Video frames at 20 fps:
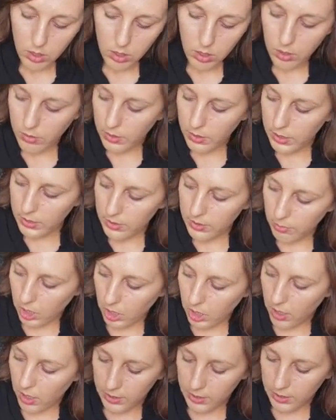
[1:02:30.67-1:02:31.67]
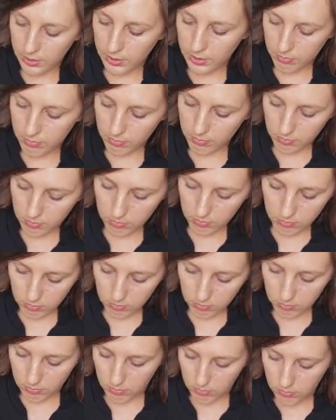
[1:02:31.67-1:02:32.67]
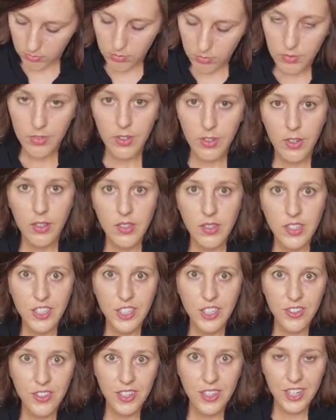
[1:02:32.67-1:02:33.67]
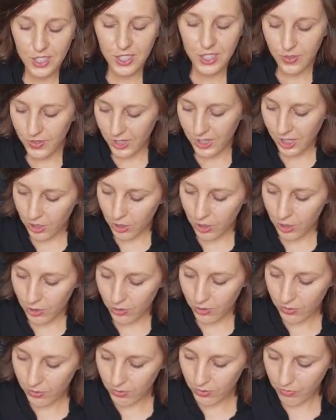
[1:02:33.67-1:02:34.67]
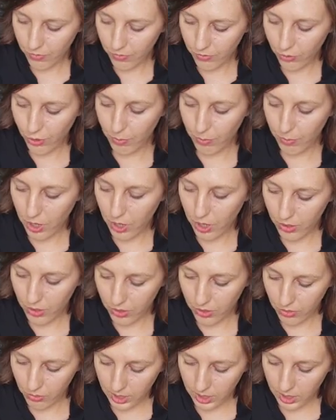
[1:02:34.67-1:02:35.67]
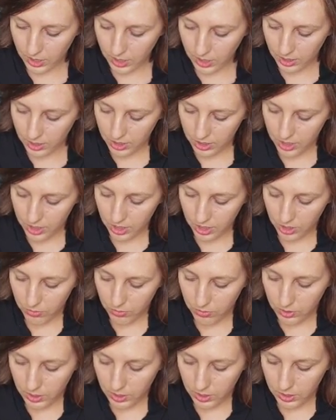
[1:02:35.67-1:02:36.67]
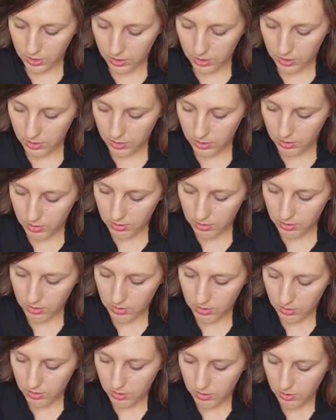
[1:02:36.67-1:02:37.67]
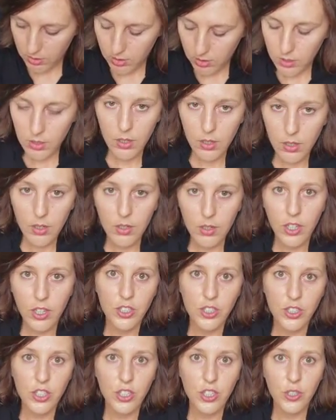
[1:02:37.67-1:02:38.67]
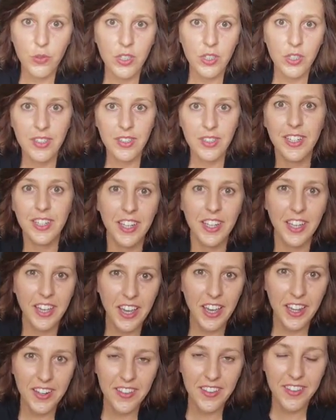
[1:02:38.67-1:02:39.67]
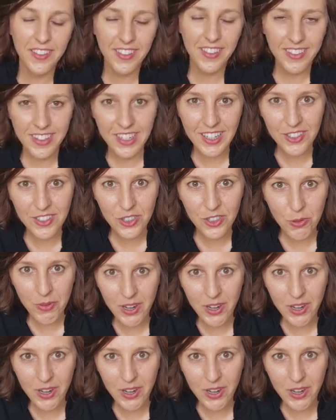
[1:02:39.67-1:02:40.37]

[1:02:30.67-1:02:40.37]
All right, I'm calling it. See you in the next video for part 3, continuing the study guide. Thanks so